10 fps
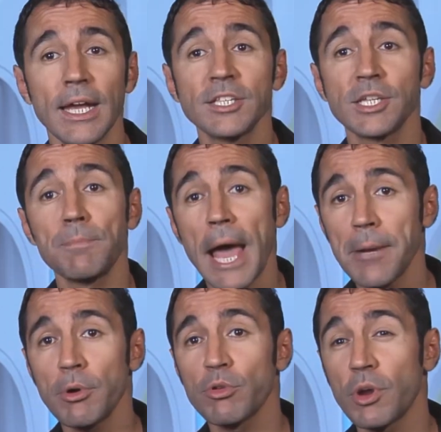It's
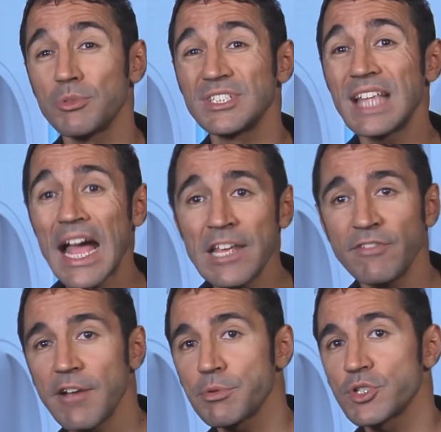compatible with almost
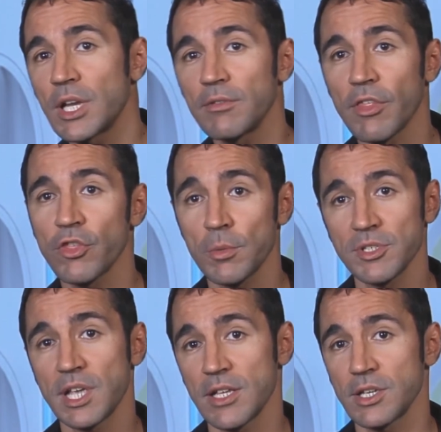95% of the
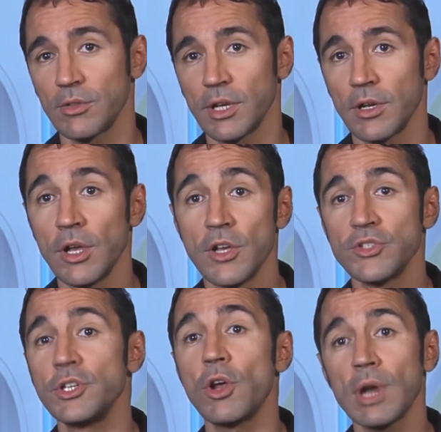thermostats out there,
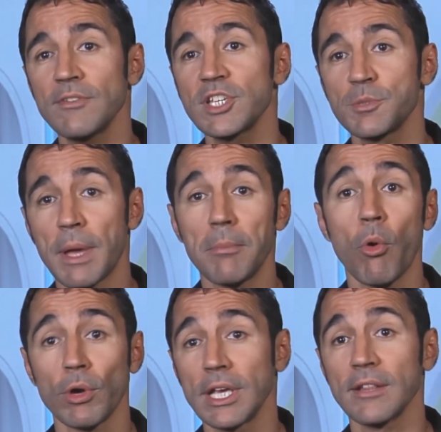so you don't have to spend
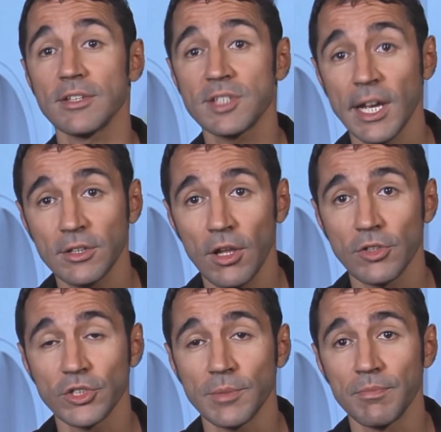more to get this
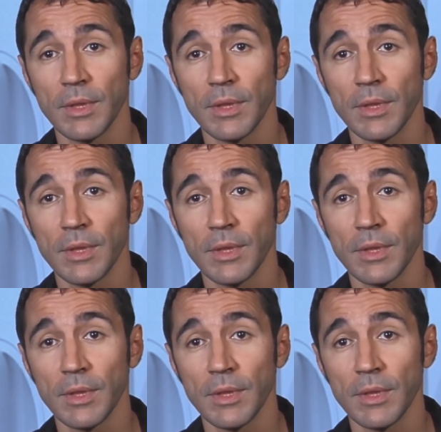technology.